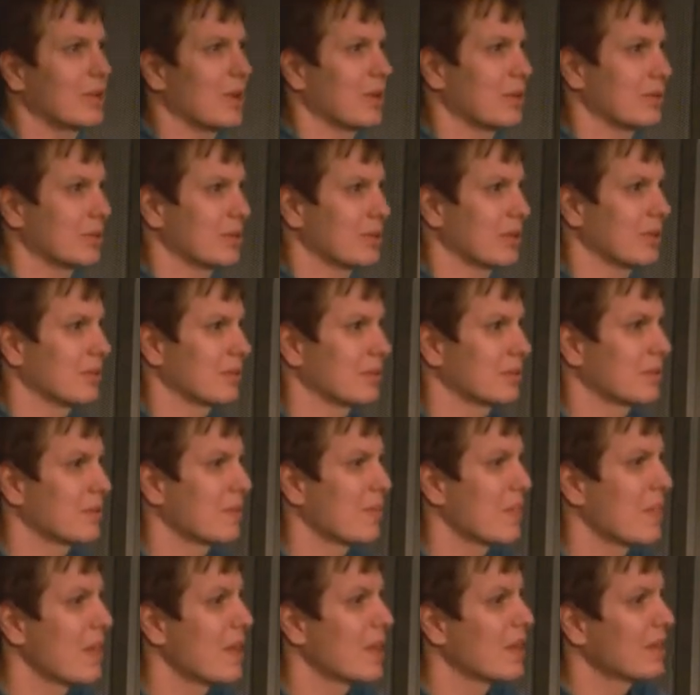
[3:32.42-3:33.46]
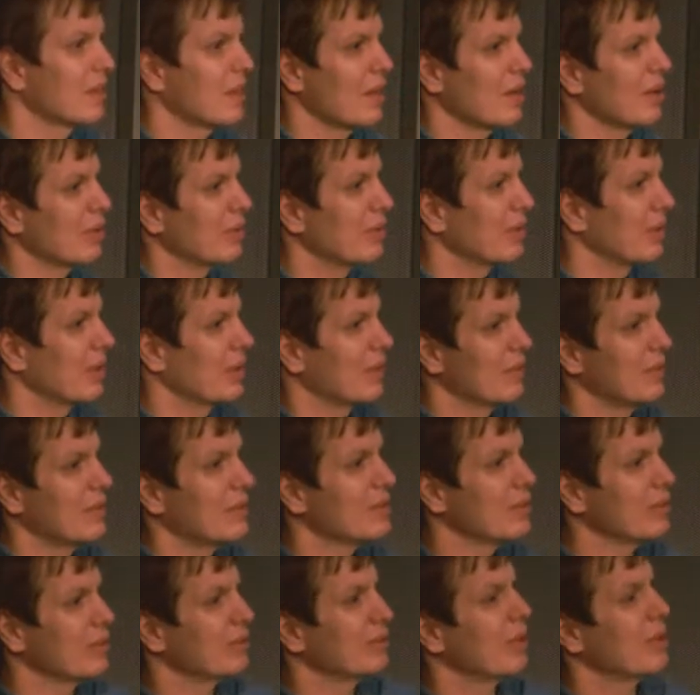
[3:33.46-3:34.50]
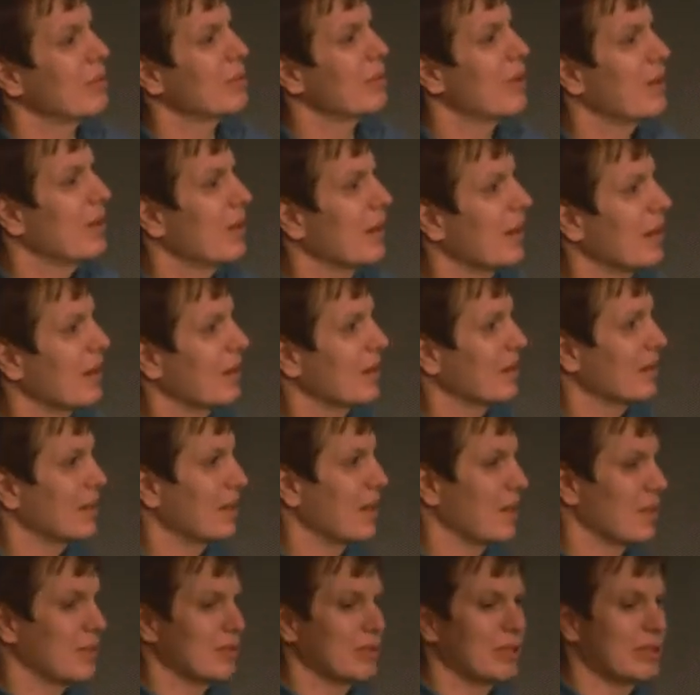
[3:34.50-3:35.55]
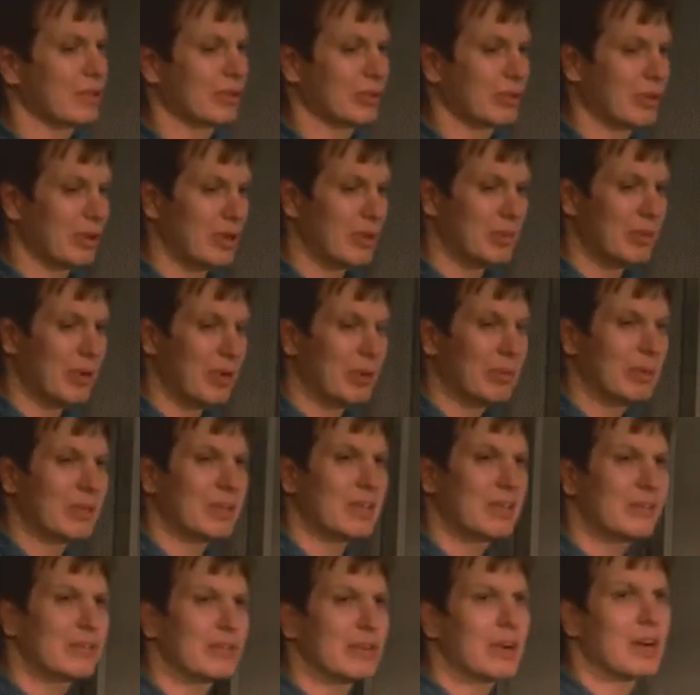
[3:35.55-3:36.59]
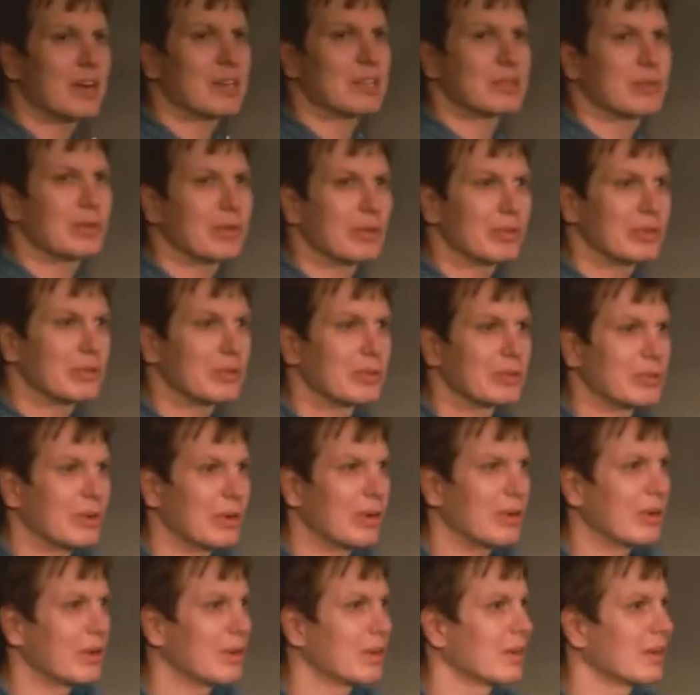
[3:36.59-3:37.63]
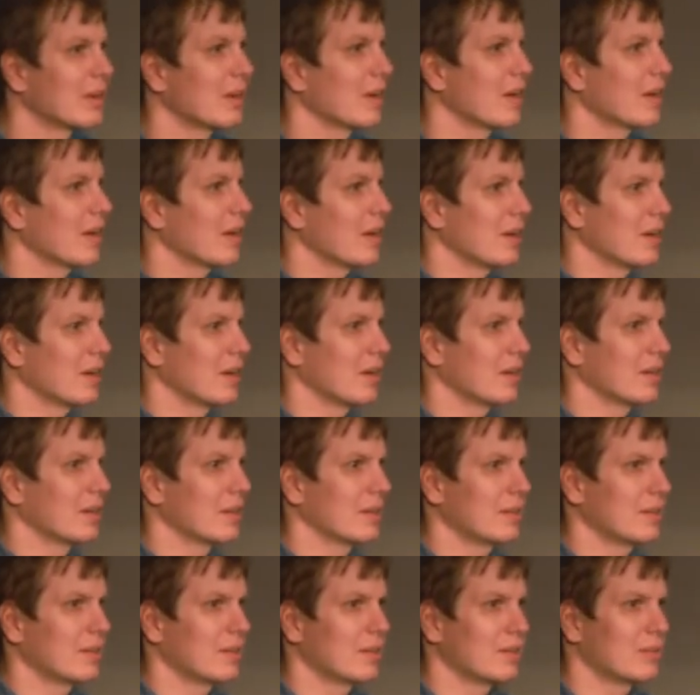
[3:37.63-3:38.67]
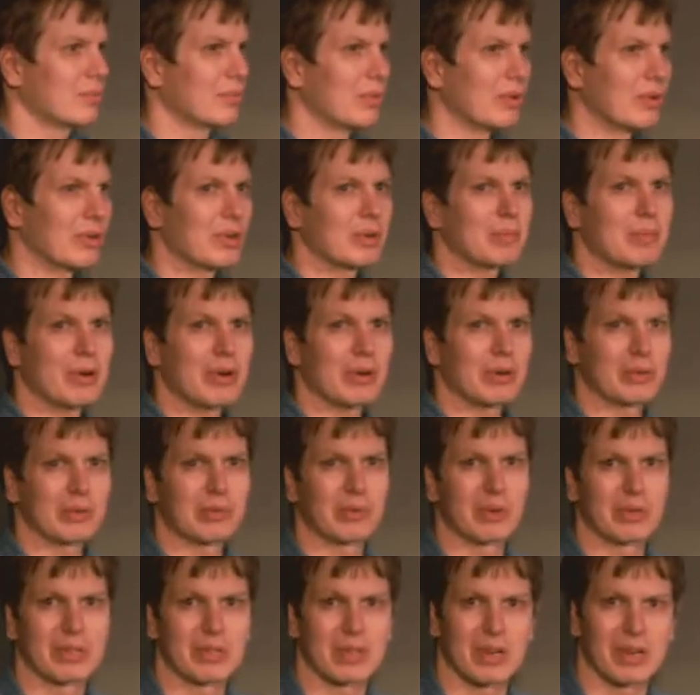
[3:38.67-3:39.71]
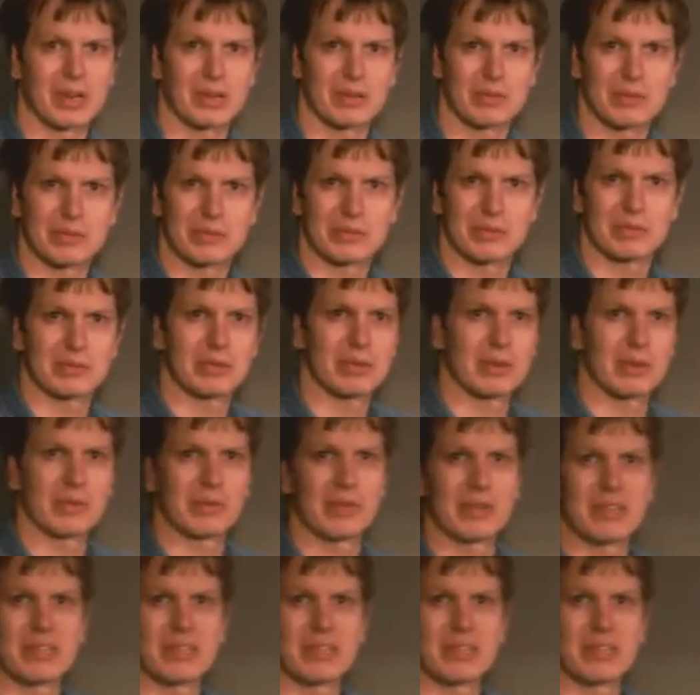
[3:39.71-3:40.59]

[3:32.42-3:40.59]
ourselves. Now, this is not what I'm here to talk about, but if you guys want to talk more about what kind of